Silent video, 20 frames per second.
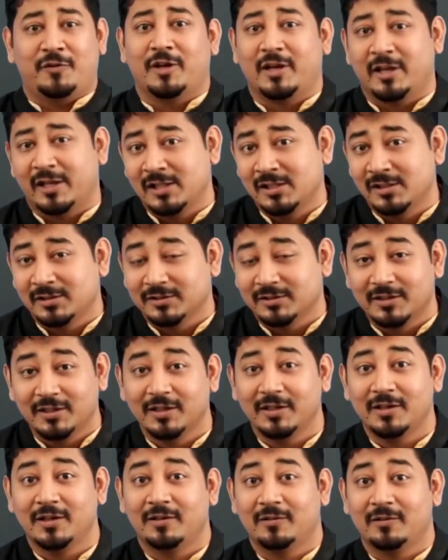for your health.
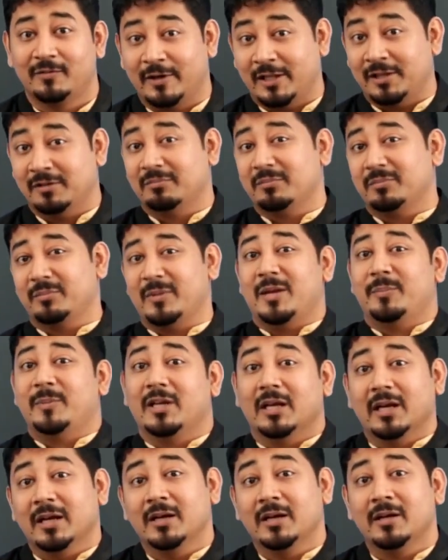Well,
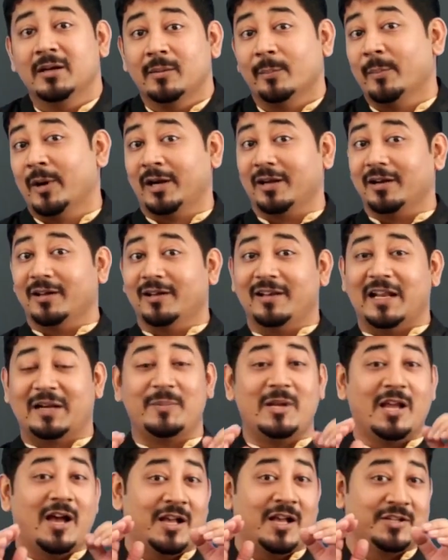maybe. But
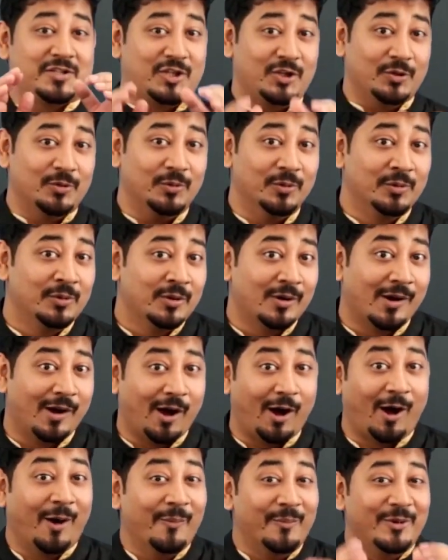let me ask you,
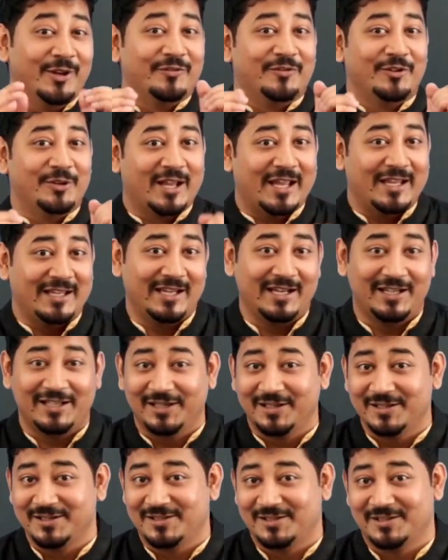how many of you like
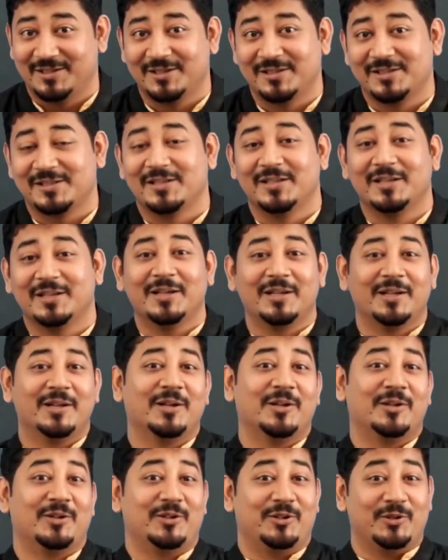eating desserts?
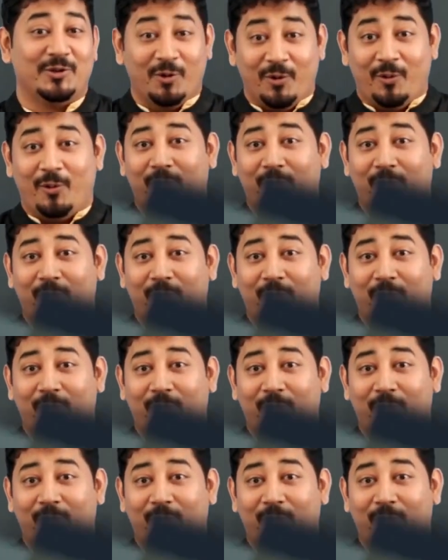You know,